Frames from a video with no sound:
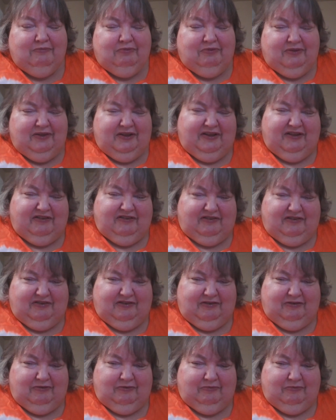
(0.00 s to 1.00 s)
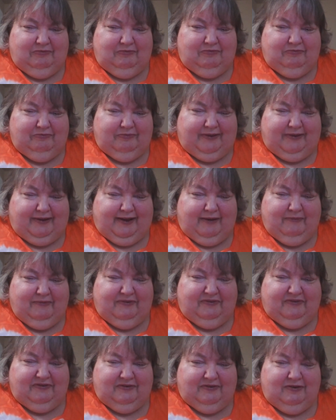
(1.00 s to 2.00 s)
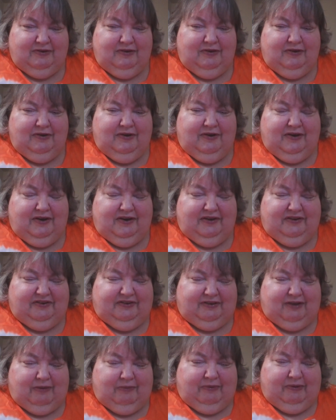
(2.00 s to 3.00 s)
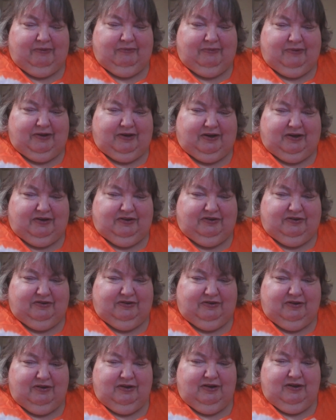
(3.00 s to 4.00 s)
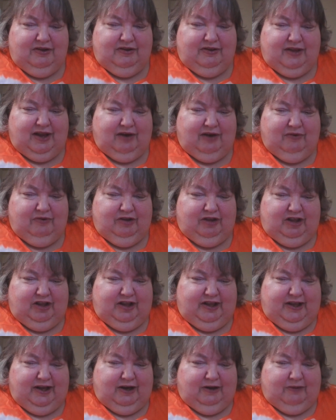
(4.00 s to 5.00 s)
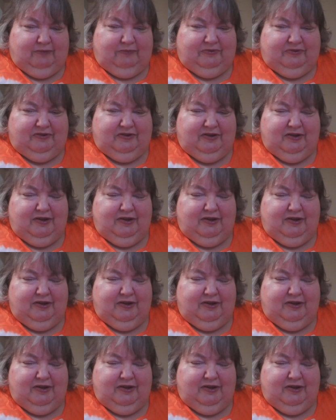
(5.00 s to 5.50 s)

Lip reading: please do become a subbie, because that really helps